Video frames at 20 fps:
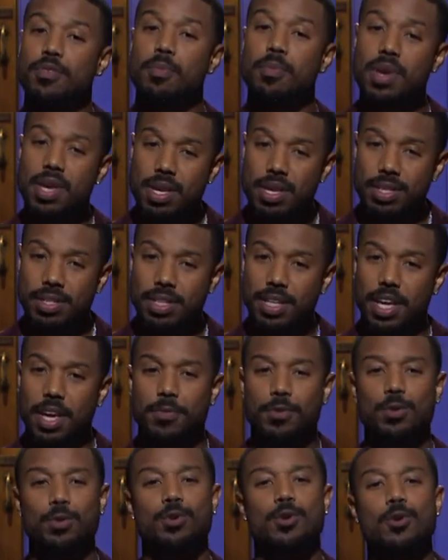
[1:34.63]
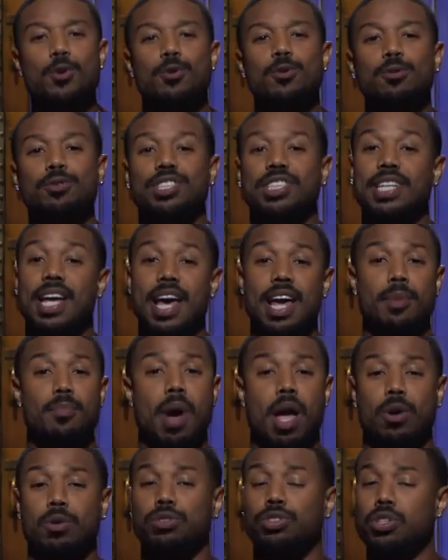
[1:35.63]
for me, if you Google sad
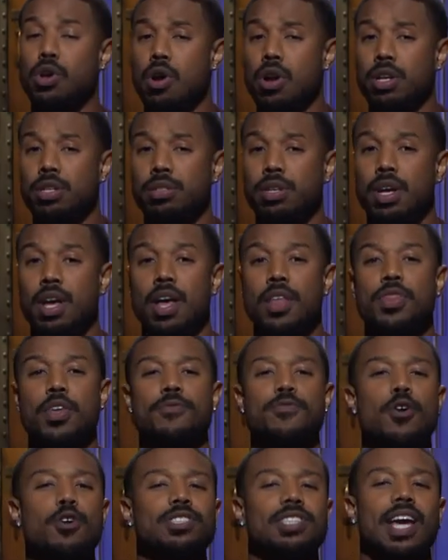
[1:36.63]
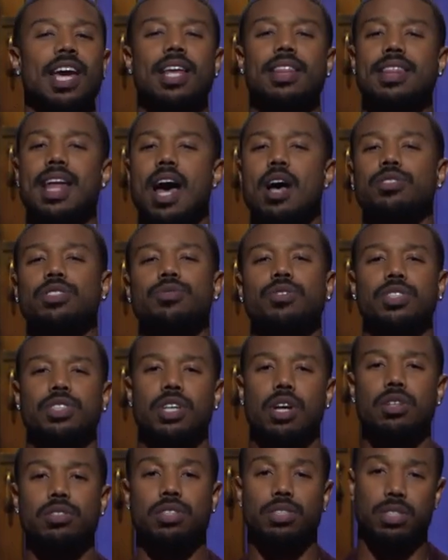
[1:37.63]
Michael Jordan, the first 8,000
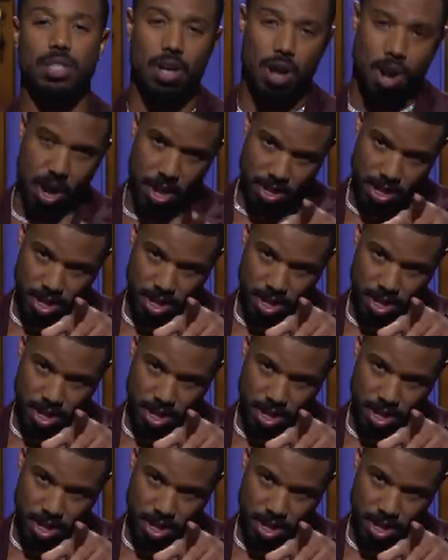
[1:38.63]
results are